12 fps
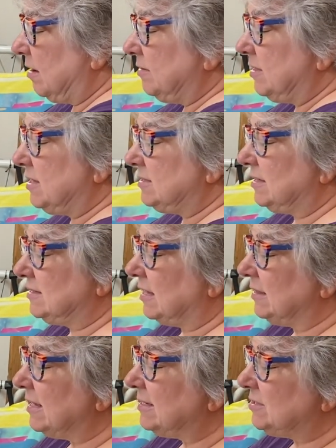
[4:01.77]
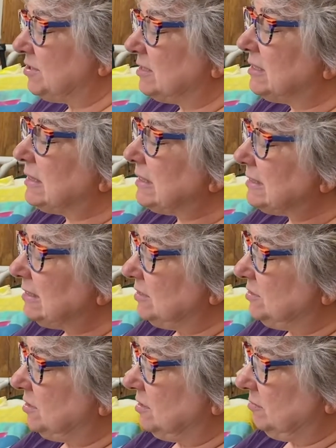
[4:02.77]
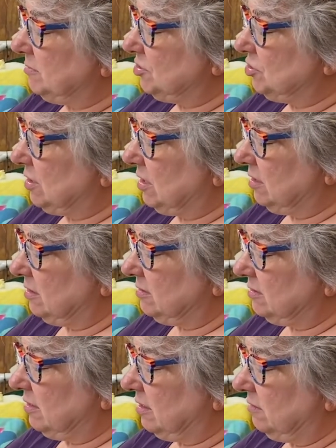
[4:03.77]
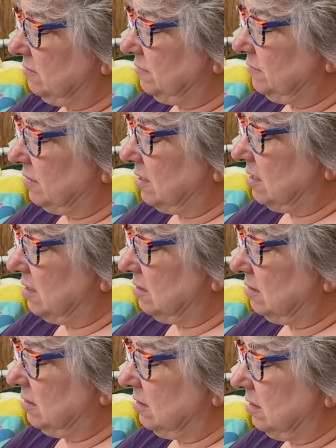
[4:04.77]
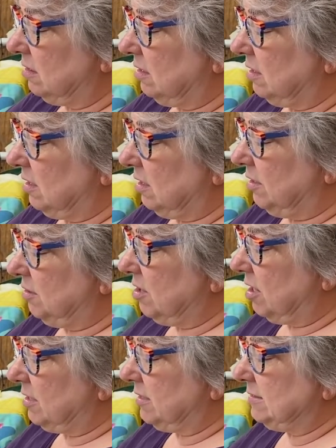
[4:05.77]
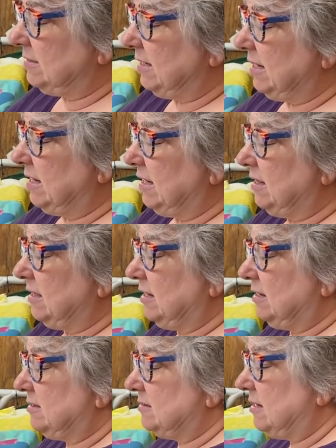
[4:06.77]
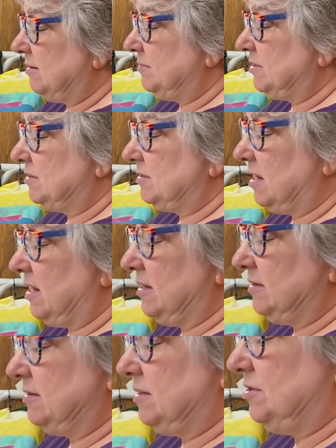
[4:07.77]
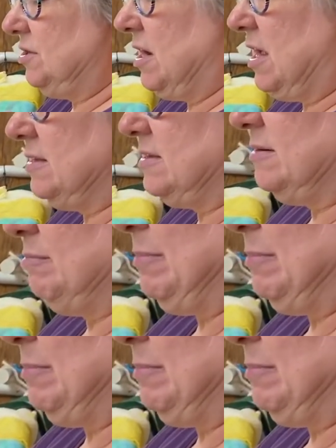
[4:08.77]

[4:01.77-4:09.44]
This is a list. Just listen to the machine instead of, you're not going to see anything because I'm just kind of stitching on some